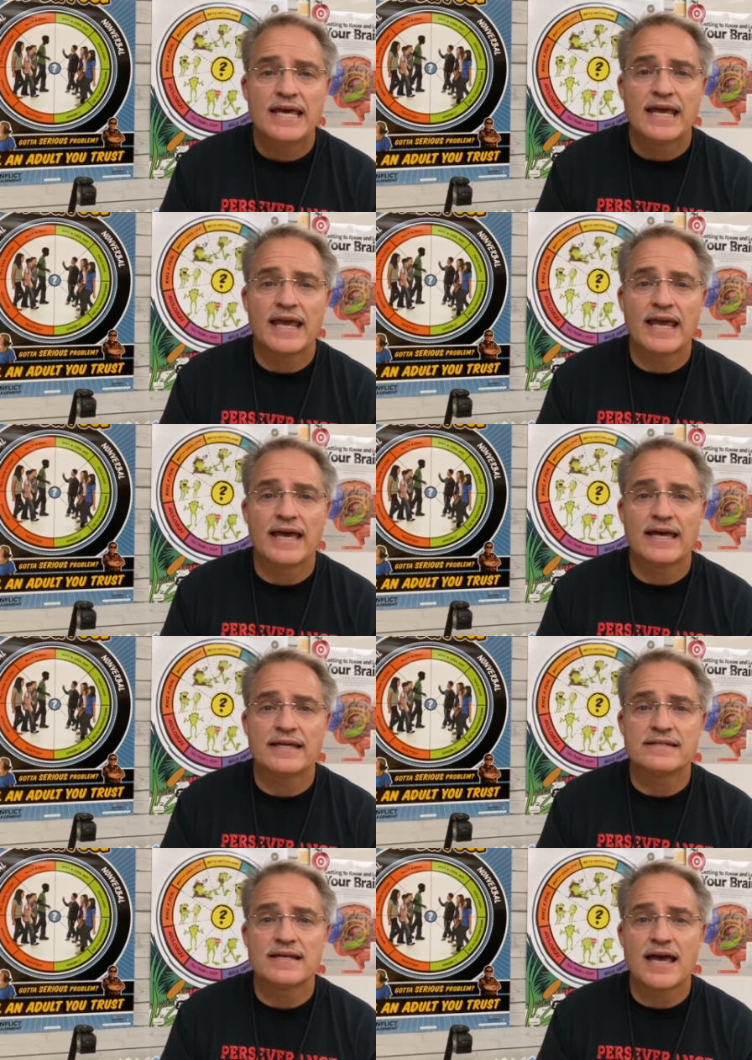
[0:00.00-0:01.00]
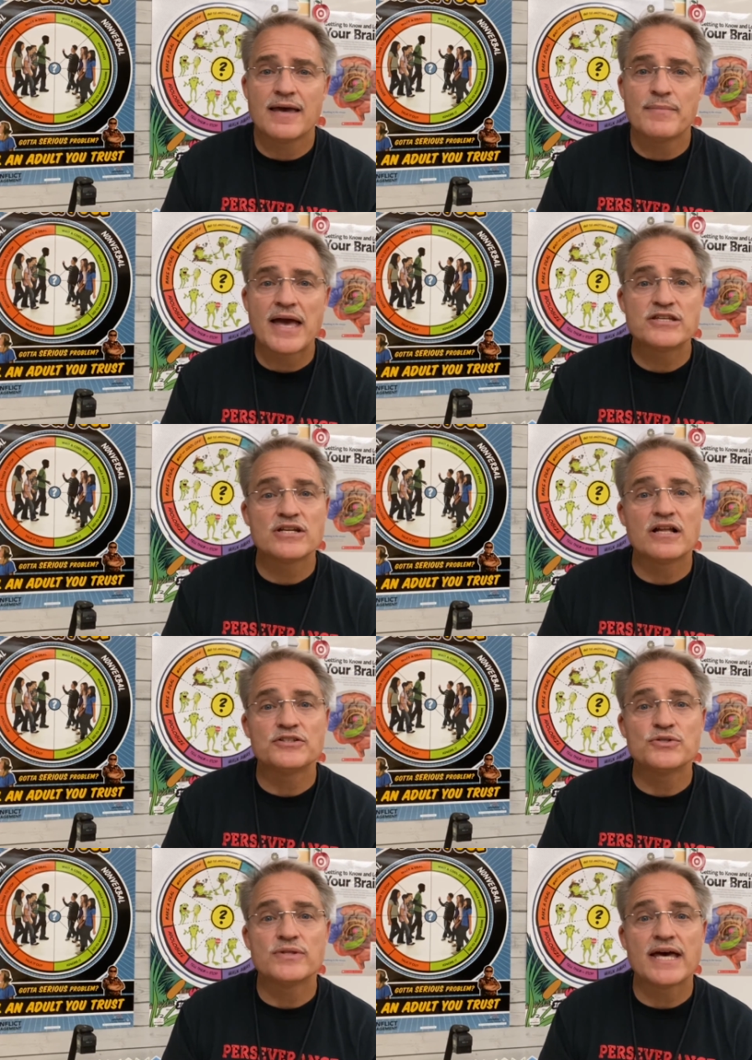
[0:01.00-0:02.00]
and I imagine I'll
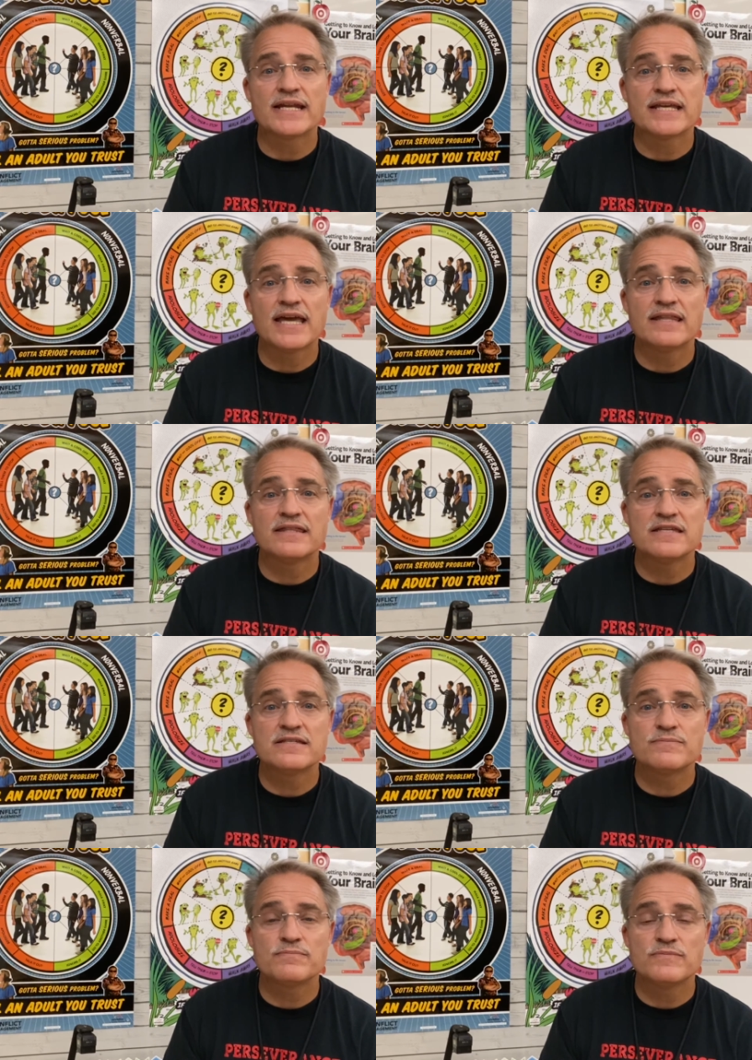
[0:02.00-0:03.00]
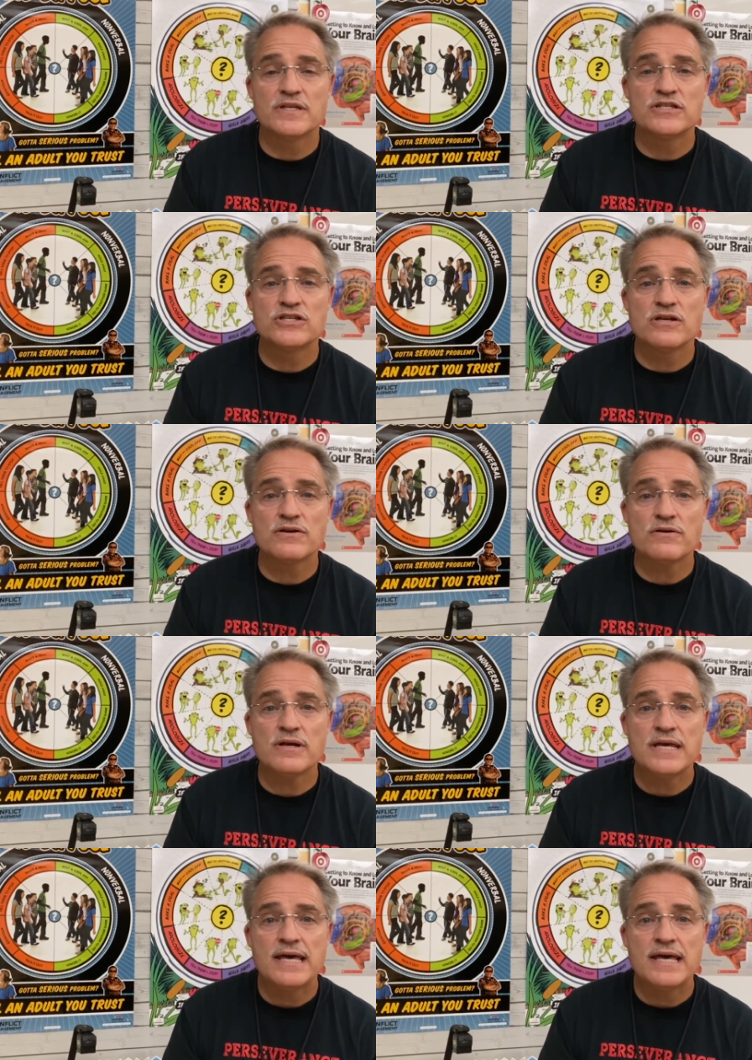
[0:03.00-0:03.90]
do that again this, this year.